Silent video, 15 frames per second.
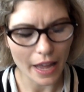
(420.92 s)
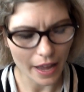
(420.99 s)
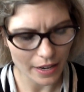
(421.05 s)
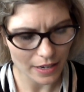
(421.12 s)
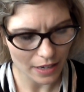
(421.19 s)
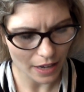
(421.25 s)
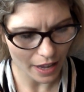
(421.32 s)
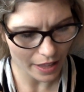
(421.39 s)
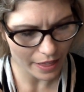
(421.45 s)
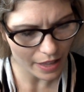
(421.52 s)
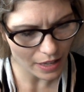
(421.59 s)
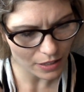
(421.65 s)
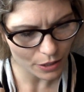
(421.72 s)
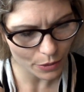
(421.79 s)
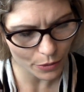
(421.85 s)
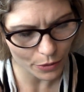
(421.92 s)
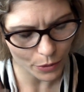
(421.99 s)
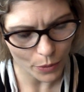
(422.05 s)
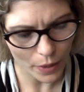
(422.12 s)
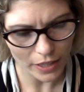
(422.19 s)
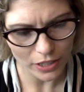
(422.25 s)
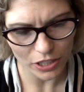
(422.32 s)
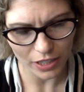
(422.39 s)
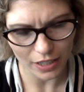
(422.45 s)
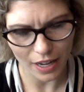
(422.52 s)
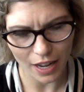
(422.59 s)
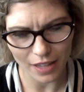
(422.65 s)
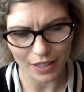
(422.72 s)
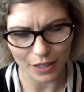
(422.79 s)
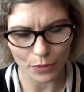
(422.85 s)
and then to question
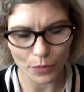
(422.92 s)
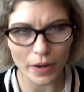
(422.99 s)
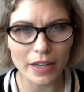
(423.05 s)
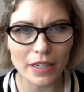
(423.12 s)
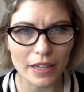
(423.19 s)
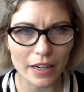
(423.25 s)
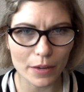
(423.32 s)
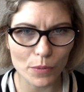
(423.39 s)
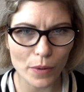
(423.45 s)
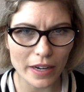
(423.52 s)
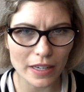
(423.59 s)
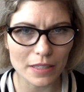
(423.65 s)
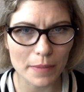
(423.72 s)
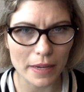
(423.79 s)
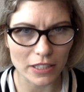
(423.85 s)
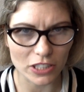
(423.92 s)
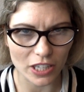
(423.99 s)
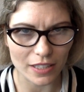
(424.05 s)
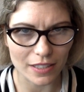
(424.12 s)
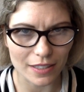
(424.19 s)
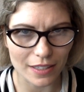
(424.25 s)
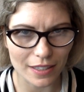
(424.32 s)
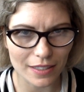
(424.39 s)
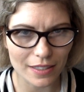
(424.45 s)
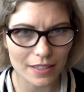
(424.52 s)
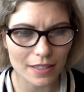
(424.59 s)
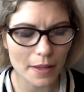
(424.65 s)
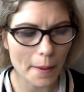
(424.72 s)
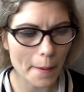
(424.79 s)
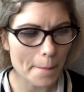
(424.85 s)
God, like, where is my
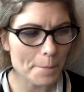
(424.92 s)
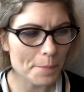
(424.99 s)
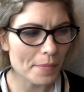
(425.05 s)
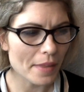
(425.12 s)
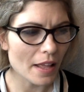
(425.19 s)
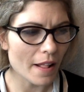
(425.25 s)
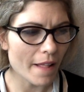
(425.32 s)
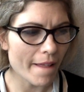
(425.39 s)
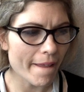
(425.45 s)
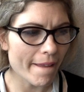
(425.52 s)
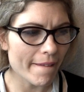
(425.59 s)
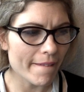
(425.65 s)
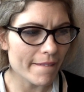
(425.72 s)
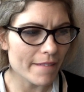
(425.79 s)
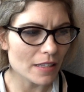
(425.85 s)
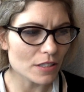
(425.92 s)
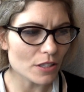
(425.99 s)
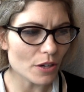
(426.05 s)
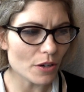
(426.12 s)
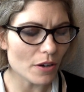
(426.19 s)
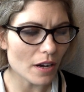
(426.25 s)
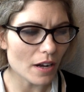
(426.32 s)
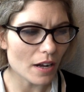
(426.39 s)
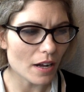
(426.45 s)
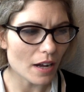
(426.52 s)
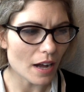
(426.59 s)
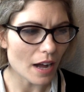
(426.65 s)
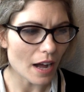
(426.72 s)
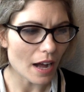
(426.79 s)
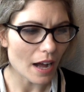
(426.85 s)
justice? So
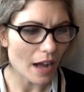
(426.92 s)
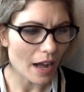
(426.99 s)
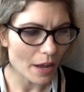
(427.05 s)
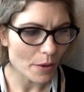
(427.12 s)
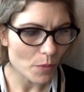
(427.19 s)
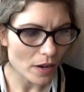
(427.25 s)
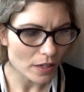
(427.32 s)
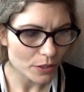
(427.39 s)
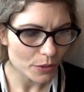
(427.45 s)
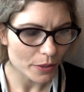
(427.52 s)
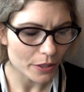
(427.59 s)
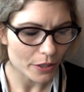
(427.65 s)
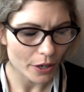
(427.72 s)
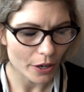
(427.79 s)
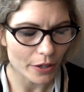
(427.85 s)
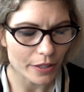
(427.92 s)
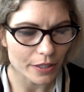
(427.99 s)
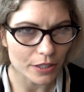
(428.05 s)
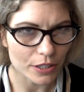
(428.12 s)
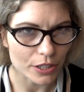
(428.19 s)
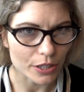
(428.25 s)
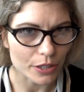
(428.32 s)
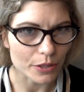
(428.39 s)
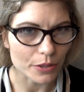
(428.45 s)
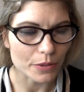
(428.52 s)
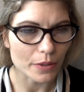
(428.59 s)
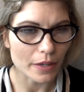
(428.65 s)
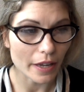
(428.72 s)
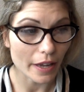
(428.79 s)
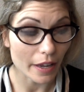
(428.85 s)
I want to encourage
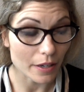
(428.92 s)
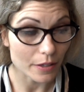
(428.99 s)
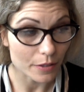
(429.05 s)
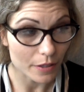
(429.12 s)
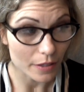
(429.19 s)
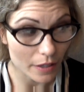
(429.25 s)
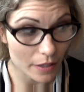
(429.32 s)
you in